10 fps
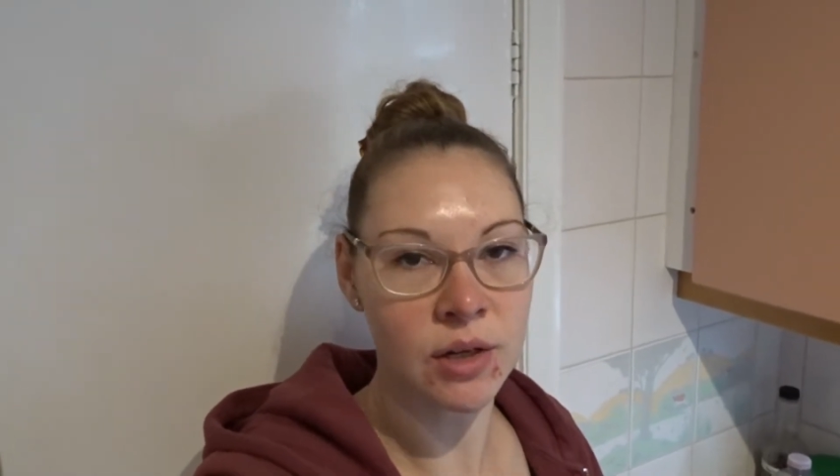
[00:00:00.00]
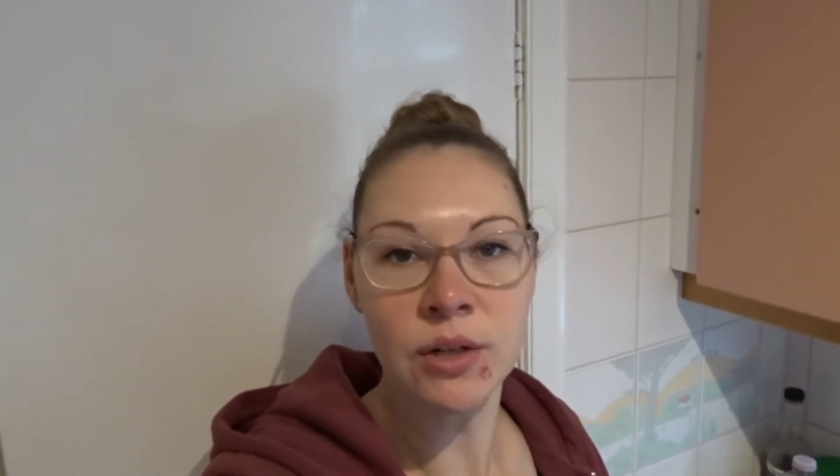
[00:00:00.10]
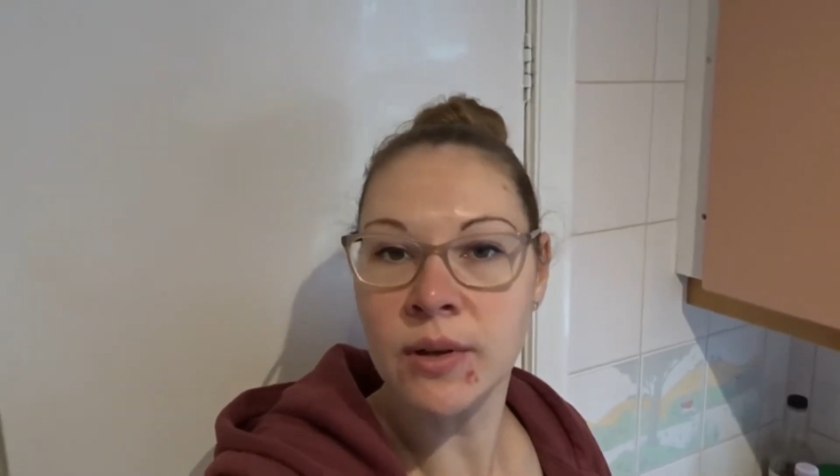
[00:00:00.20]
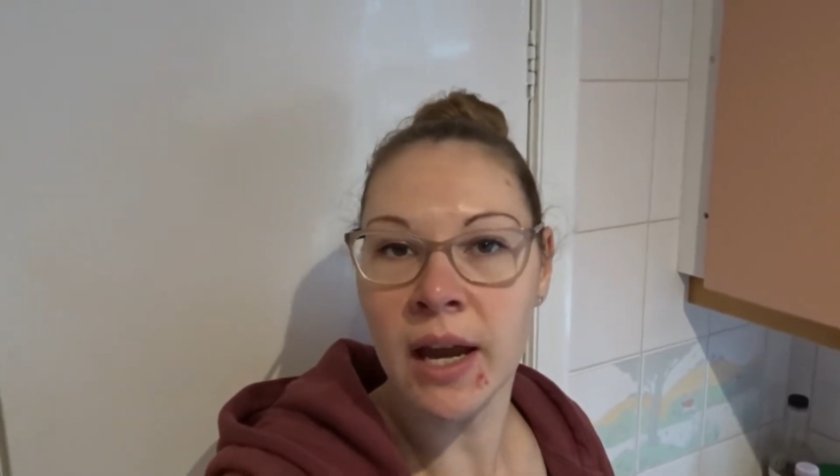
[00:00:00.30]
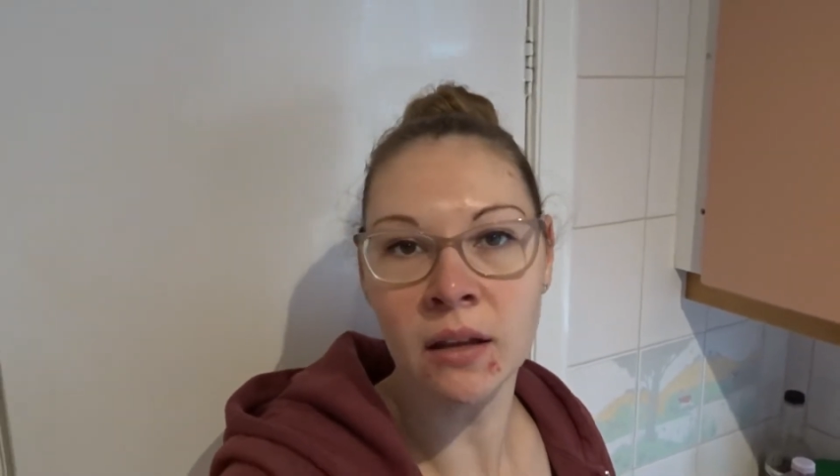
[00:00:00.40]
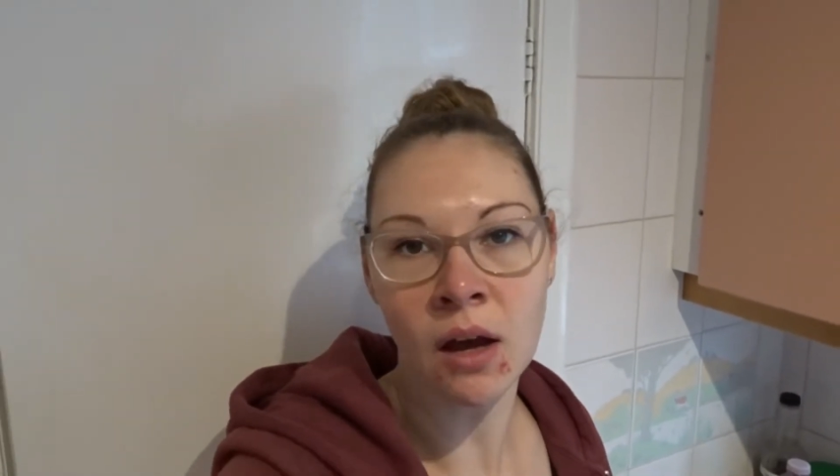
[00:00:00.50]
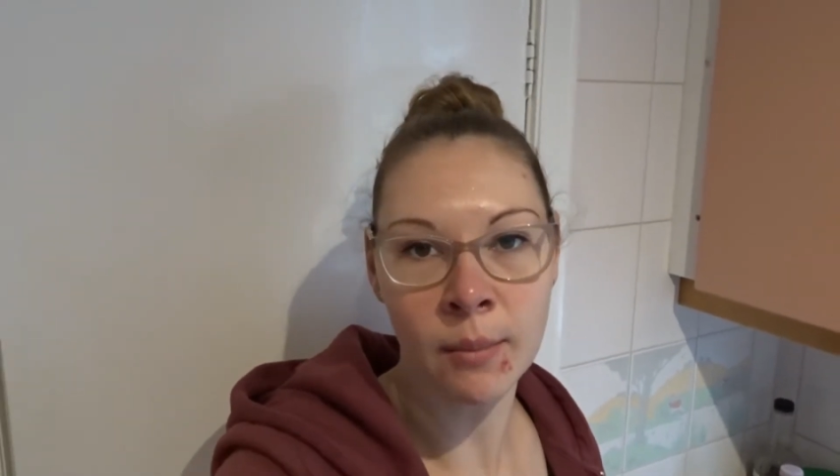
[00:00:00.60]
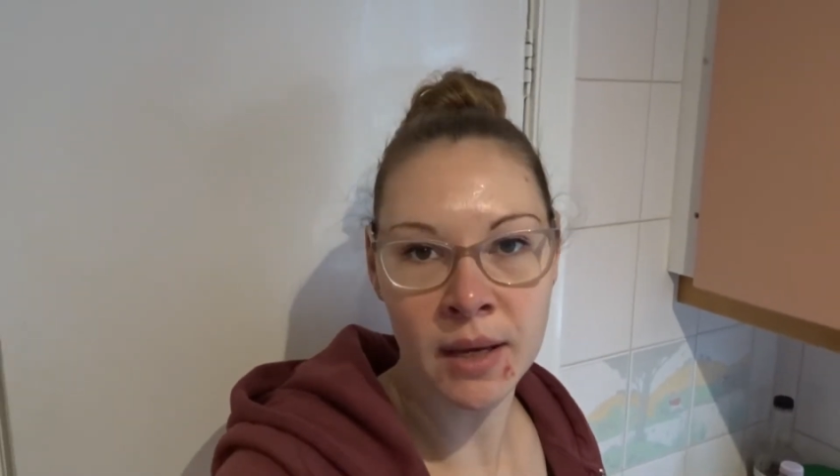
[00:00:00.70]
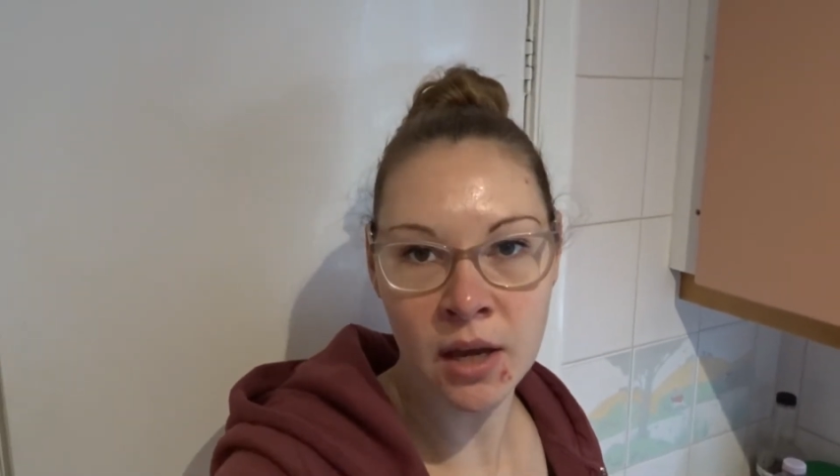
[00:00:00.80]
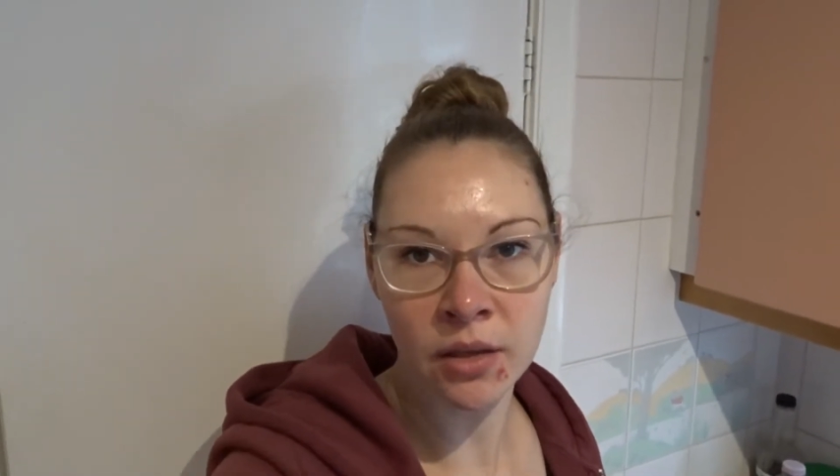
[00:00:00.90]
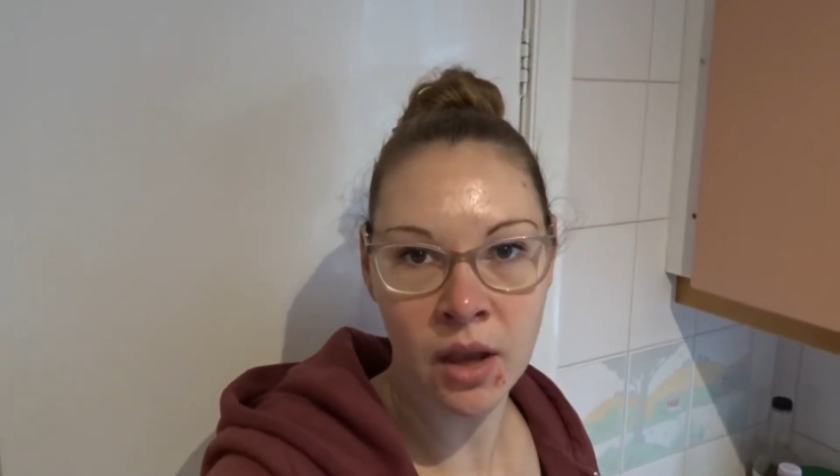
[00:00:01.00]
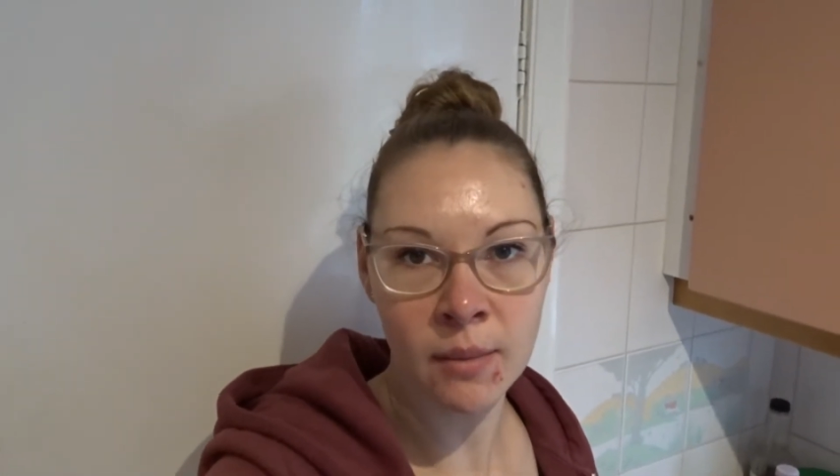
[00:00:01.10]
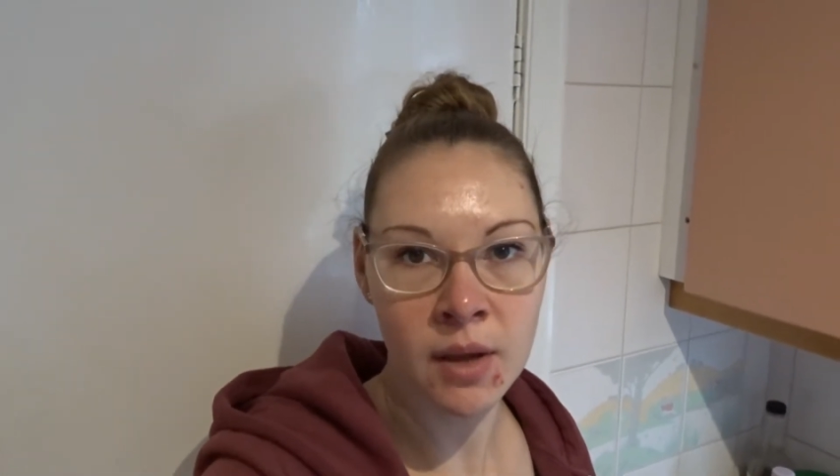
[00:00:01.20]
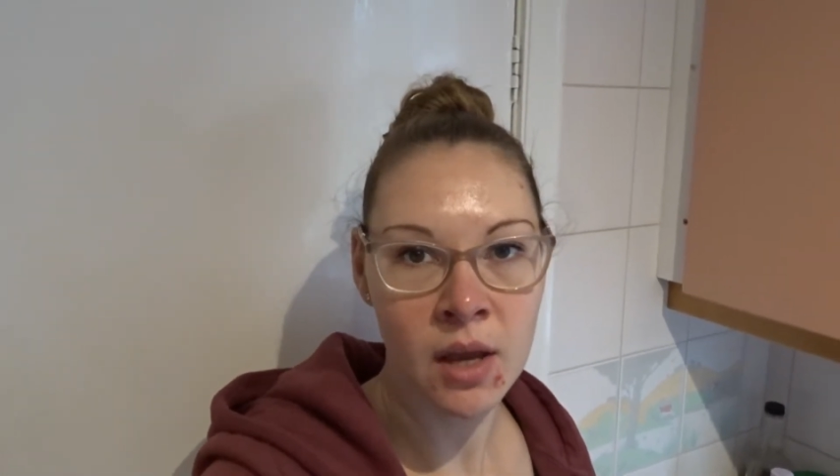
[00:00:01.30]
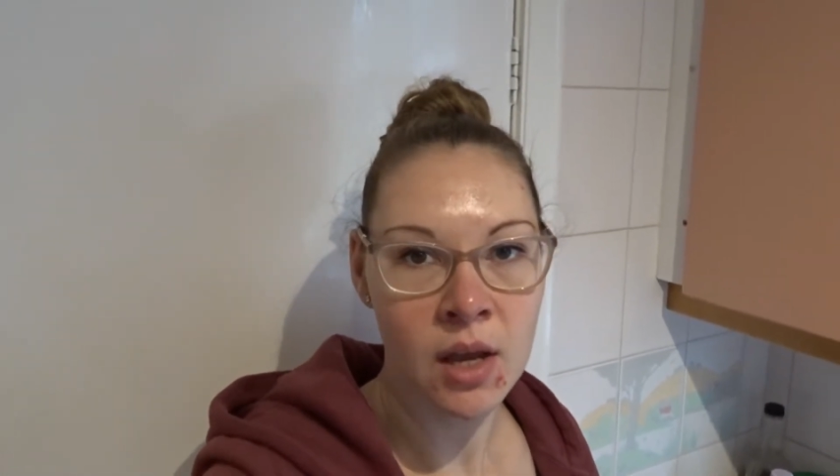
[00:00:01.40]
you do get a lot of meat on them.